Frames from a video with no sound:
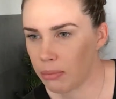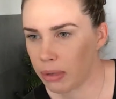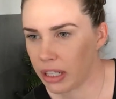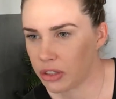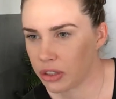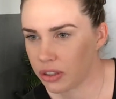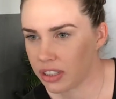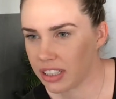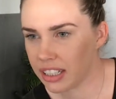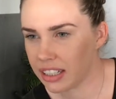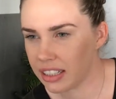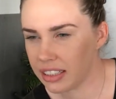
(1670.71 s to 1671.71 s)
beetroot
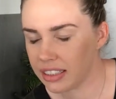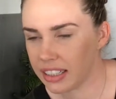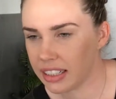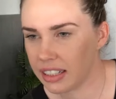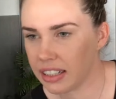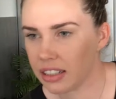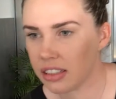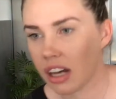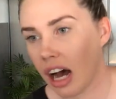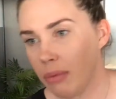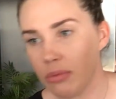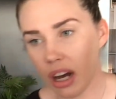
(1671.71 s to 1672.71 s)
seedlings?
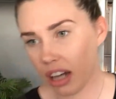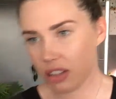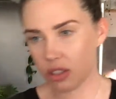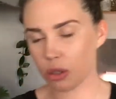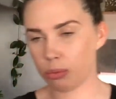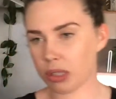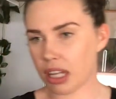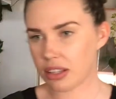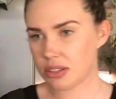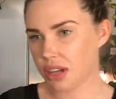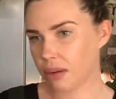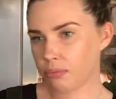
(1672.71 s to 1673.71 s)
I'd still
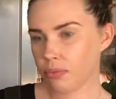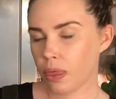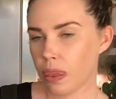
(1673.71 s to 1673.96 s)
plant some.